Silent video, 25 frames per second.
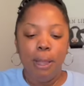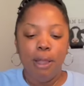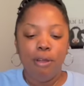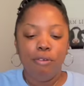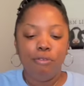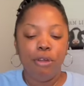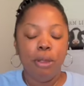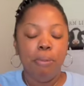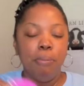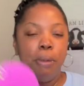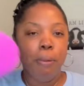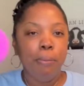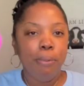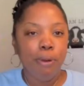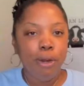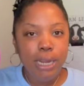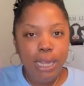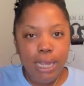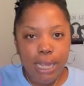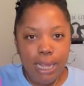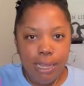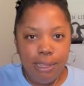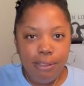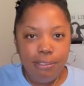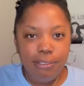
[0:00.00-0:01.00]
Remember
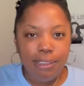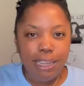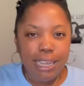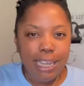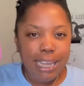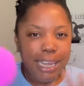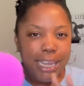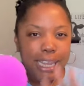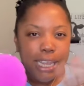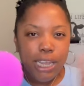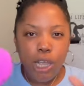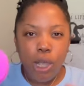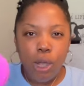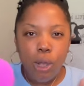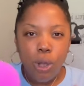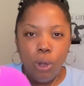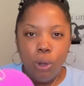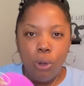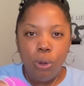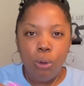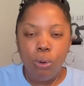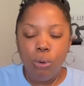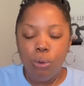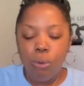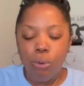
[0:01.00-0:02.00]
these, the
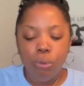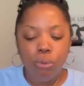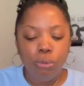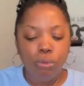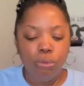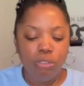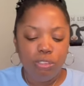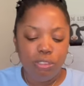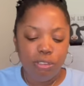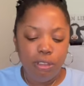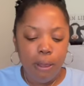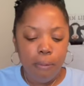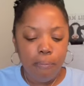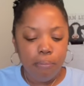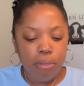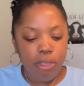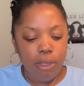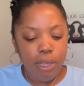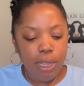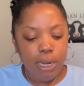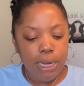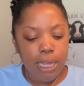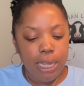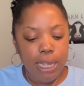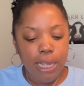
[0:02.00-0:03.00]
eco
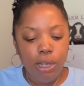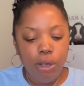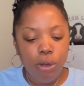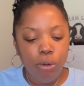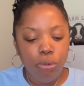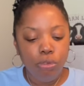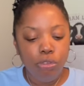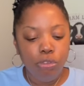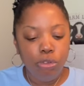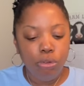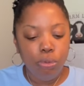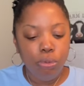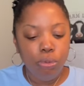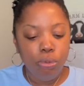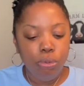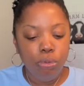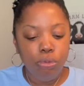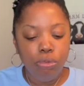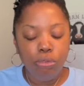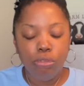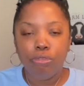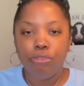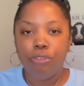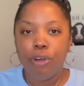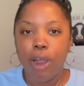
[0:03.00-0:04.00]
something, eco
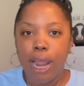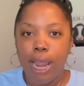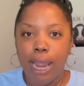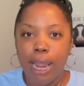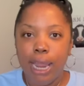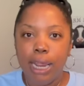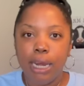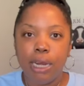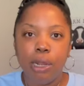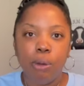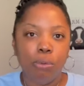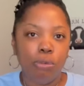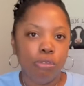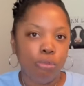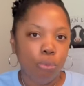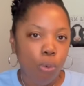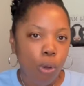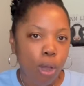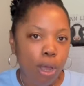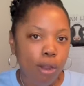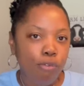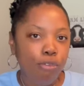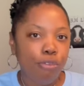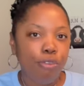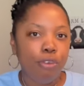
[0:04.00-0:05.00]
tools, right? And it was
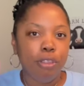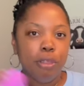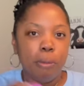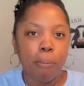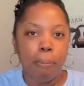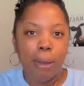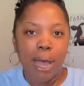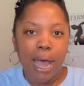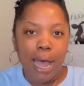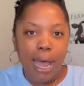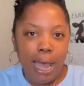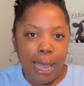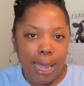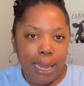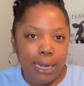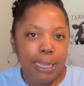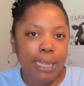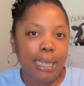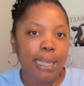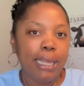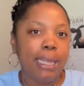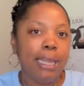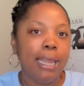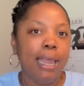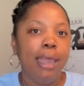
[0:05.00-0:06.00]
one for the
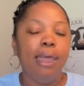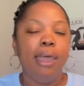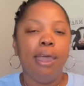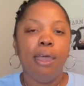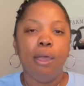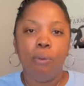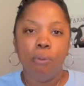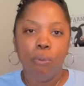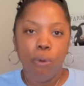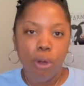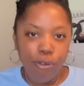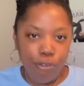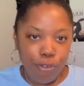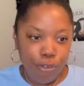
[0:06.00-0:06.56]
body and one